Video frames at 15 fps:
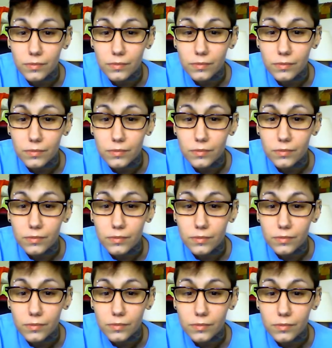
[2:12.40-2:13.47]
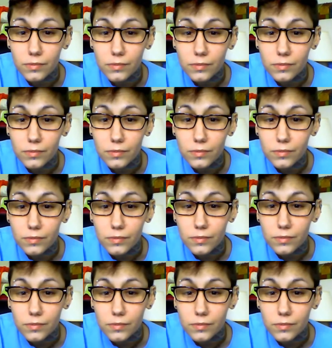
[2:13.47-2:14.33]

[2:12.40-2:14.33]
Nothing is said.